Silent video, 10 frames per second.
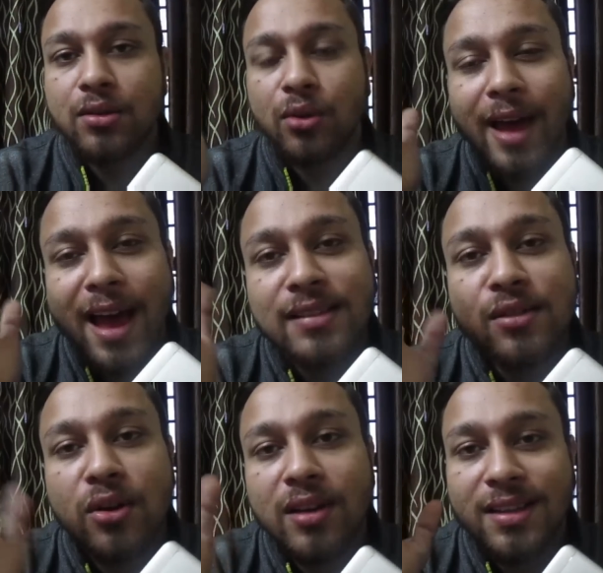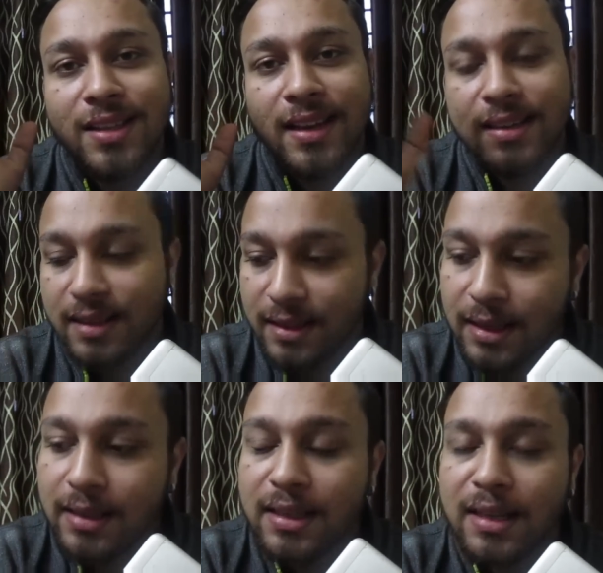So, as long as there is
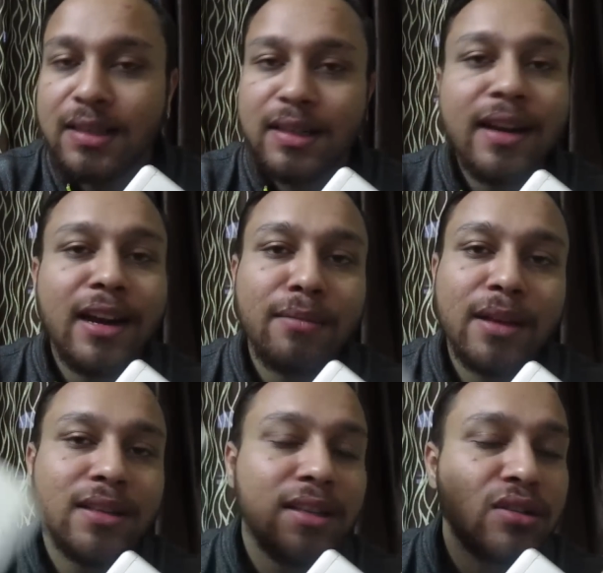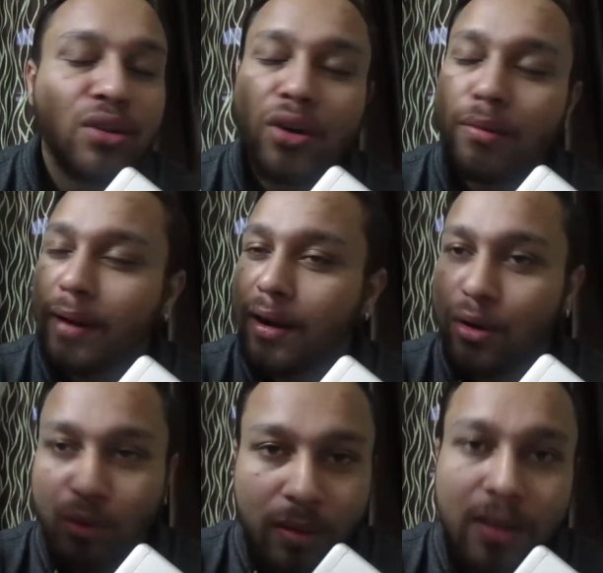resistance, intimacy is not meant
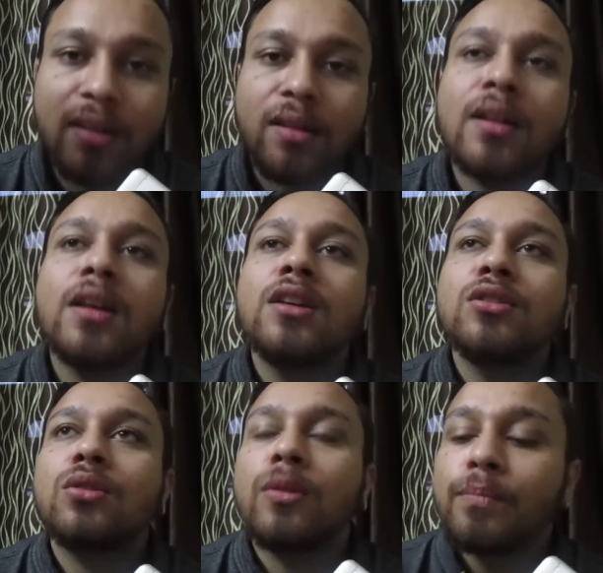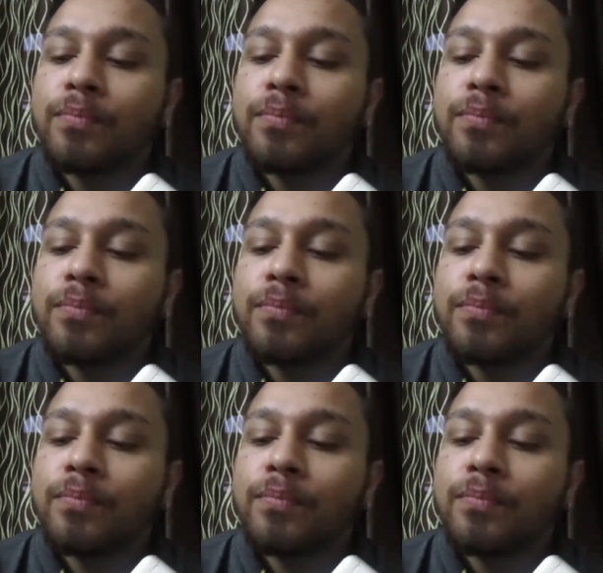to be there. So,